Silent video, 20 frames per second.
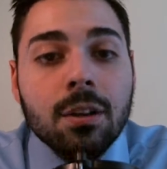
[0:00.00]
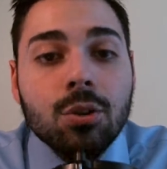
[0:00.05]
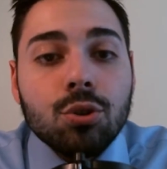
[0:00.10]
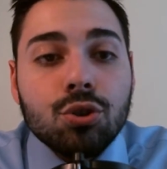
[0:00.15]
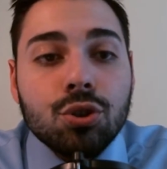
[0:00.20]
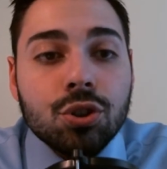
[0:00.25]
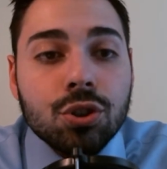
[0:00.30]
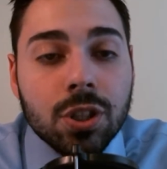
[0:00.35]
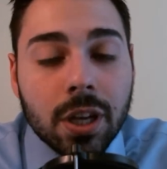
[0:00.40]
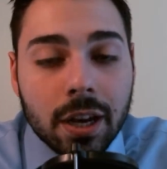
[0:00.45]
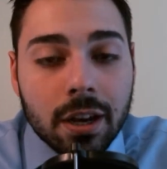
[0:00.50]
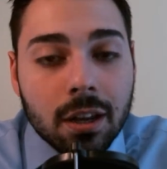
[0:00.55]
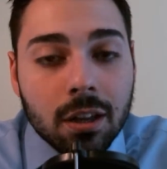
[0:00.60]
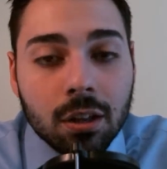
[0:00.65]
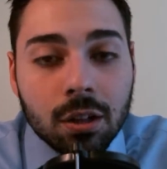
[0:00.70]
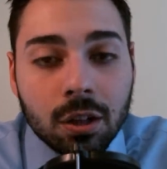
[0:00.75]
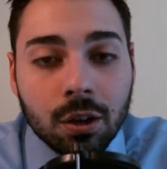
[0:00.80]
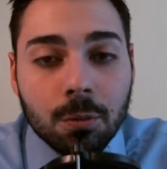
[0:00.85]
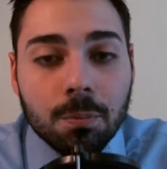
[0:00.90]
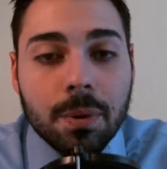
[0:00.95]
She's getting a
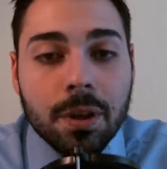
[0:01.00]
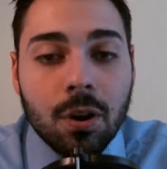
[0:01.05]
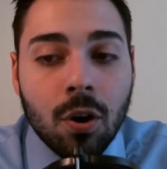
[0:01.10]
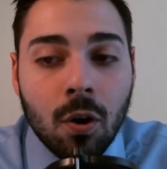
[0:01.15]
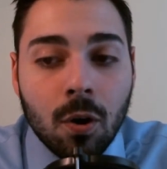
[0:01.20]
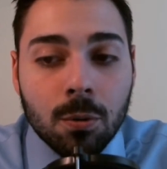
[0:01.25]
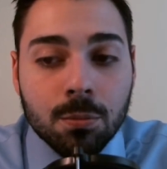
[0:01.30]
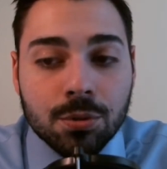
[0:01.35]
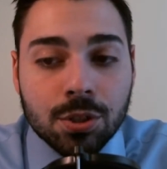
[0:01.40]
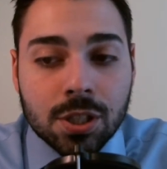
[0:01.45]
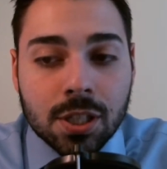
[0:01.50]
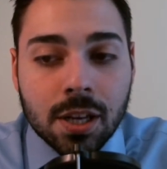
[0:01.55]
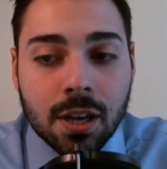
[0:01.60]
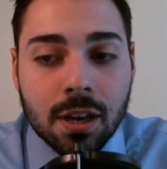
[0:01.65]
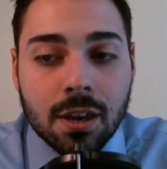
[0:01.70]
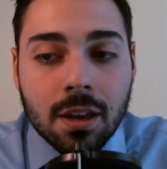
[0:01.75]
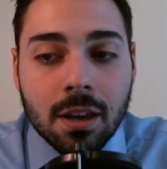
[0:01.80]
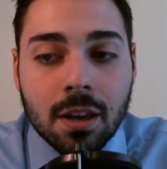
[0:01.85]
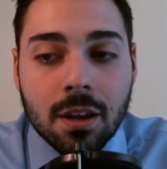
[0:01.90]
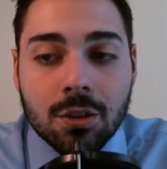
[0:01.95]
little bit
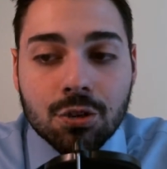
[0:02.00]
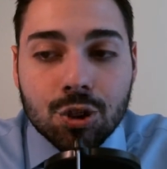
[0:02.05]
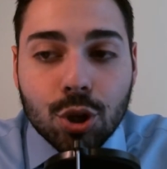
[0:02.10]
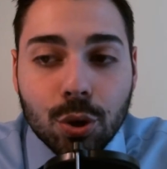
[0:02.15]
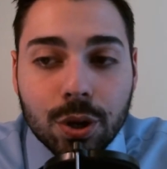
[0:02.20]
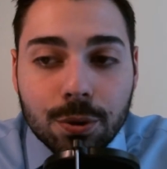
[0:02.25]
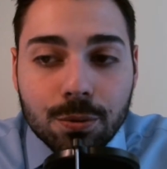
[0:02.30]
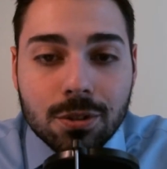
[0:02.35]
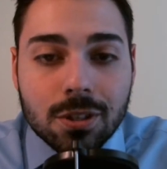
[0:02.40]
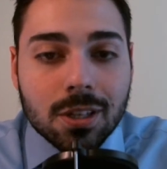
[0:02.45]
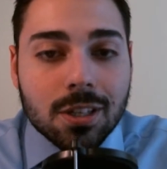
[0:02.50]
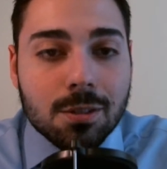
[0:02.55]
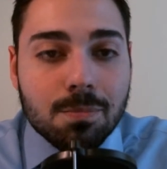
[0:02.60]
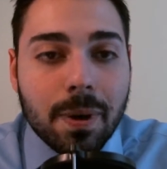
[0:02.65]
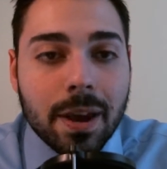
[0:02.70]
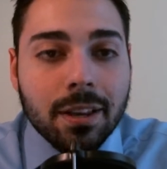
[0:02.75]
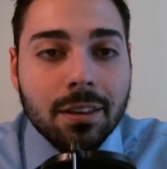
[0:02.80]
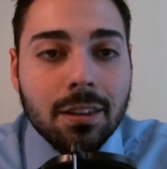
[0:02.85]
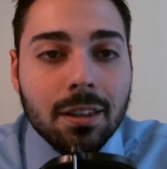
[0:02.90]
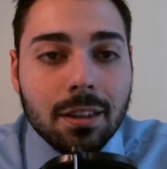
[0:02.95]
homesick, so he was
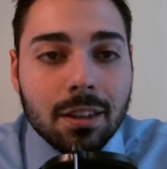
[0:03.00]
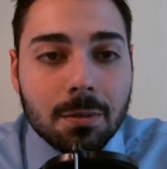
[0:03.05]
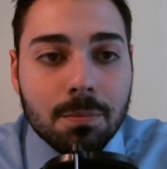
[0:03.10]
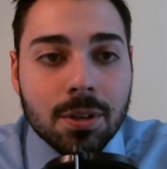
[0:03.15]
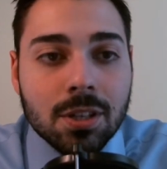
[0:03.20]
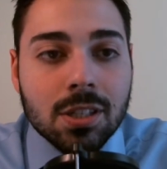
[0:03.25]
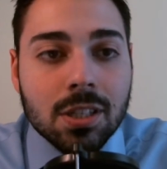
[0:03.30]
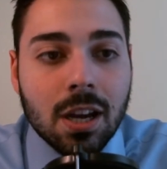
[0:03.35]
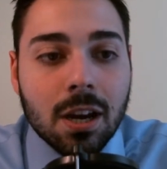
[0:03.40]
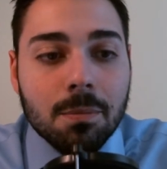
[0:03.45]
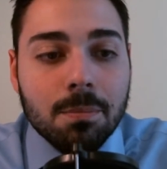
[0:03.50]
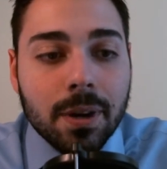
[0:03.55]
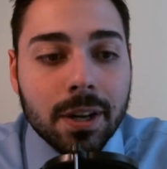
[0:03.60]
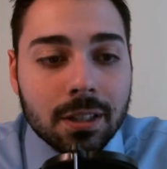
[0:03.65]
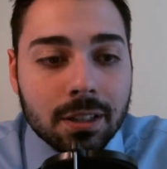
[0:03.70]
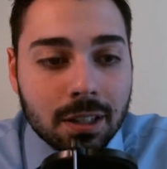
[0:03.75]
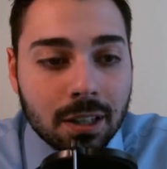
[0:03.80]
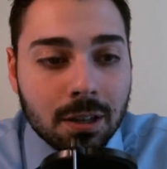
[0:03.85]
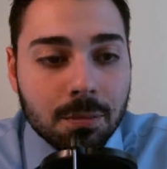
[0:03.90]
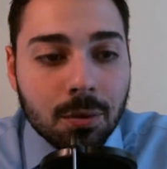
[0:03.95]
expecting to be signed by a
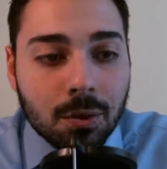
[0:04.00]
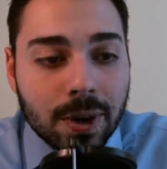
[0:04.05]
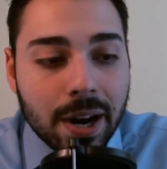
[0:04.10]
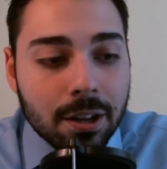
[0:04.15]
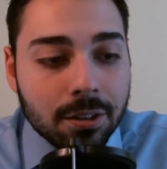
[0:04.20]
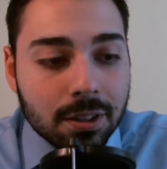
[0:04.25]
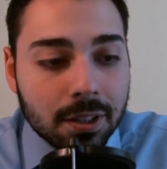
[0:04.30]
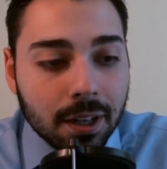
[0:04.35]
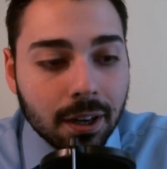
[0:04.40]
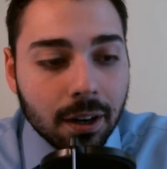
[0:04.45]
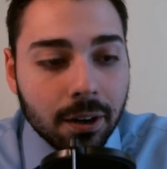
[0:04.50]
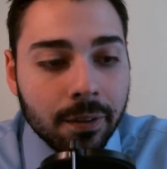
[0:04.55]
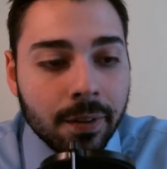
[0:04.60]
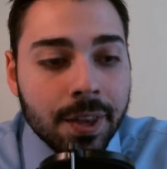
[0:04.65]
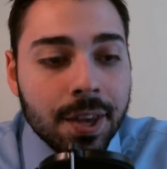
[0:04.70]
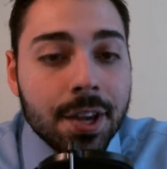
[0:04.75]
team around there.